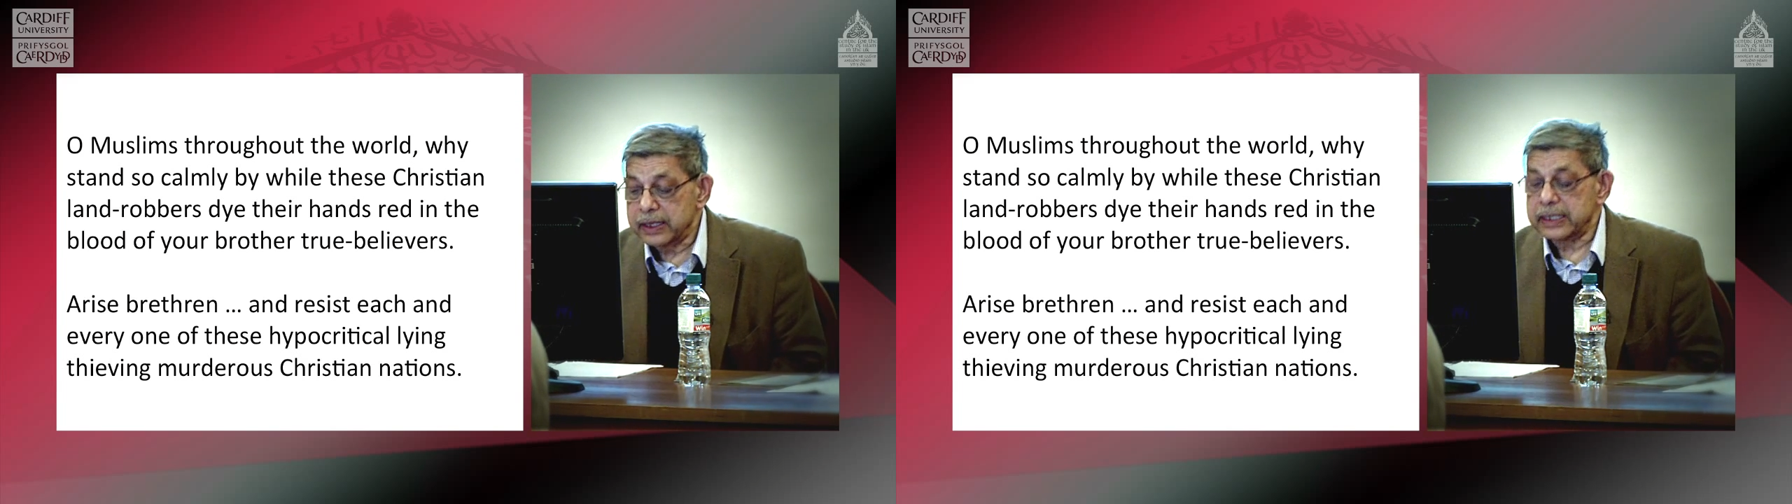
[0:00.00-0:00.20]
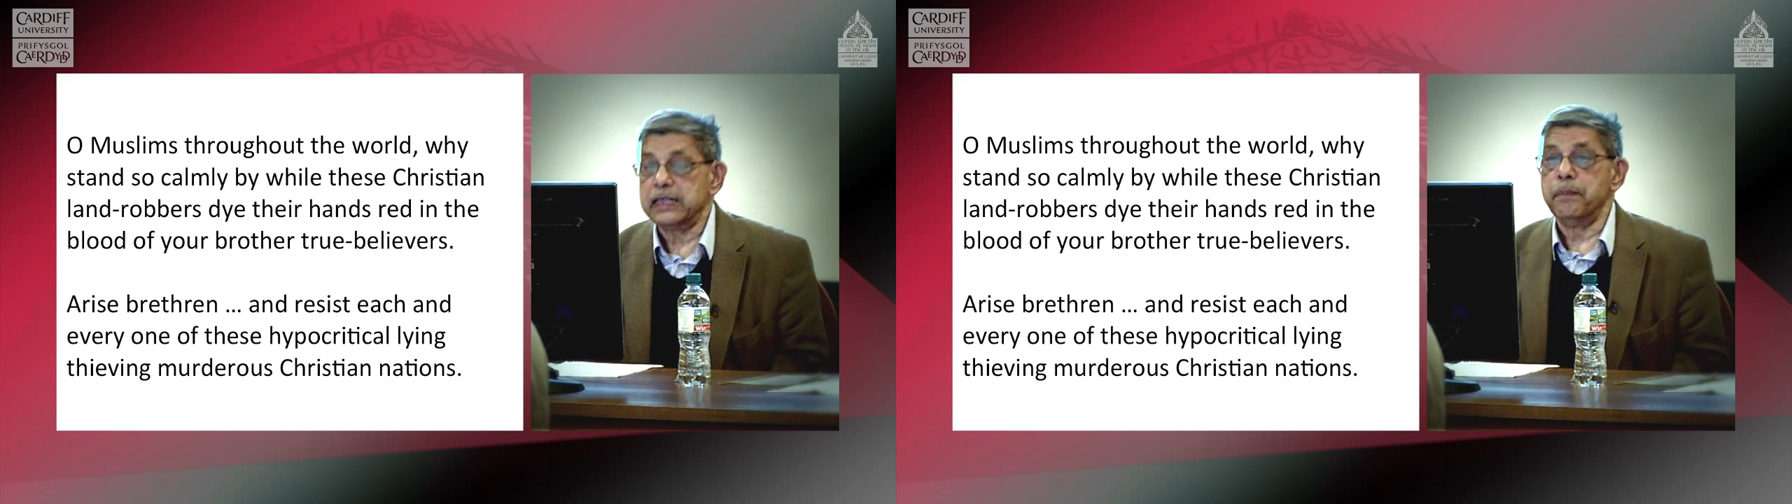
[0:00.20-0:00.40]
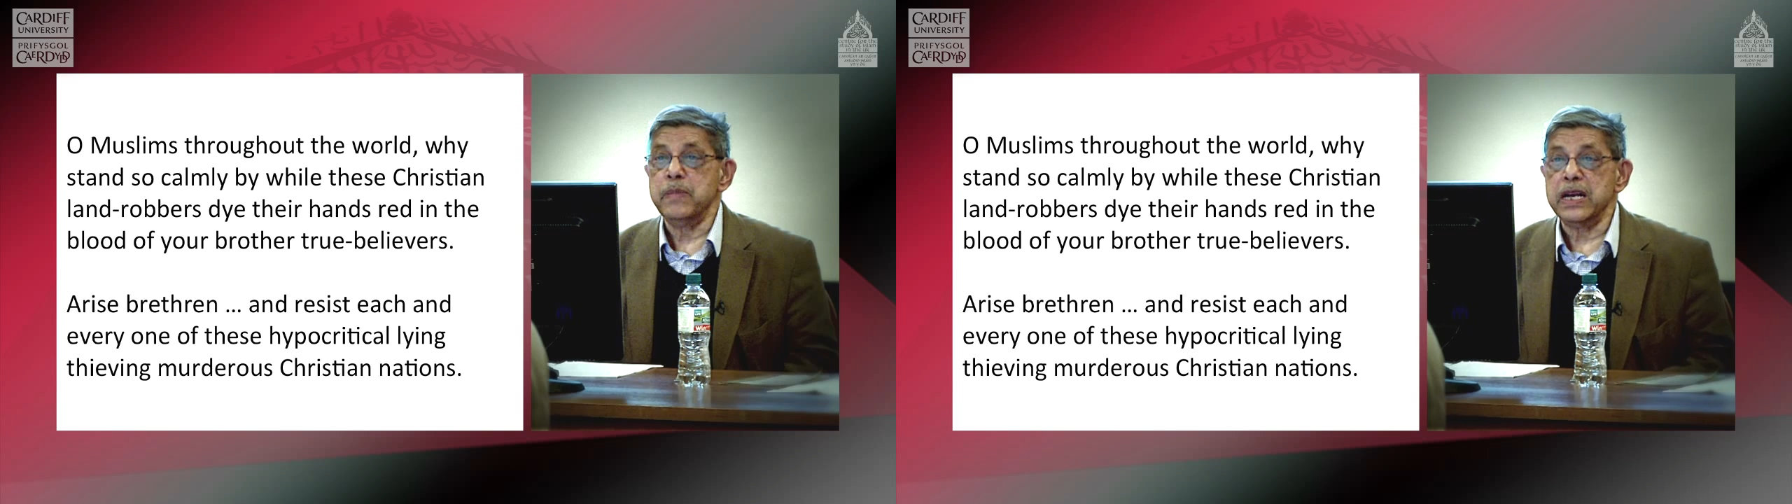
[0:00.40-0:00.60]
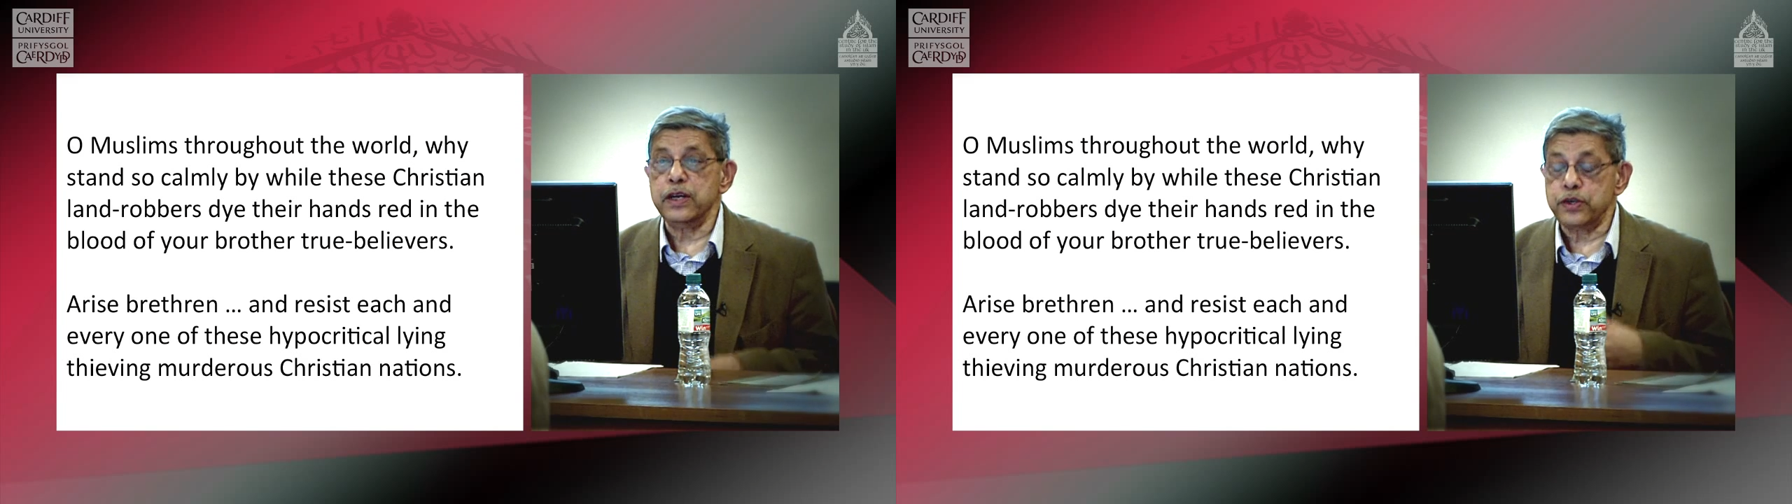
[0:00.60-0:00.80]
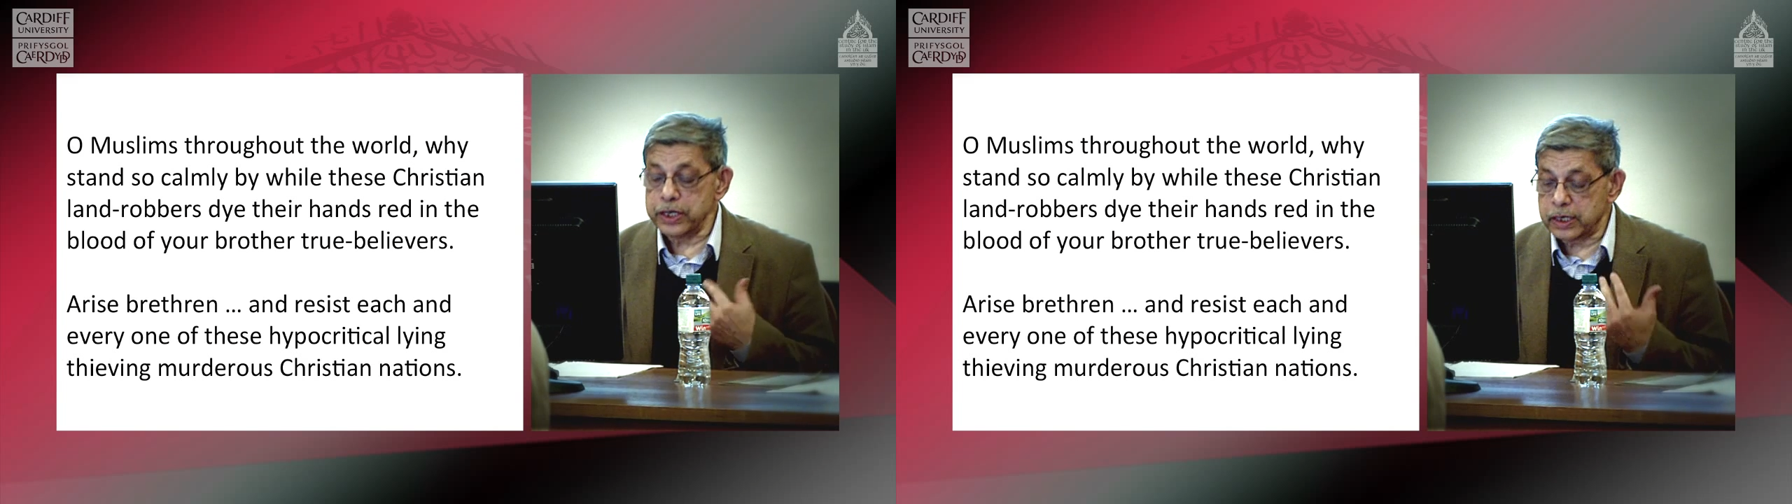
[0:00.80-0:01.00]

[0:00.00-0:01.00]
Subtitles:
that the military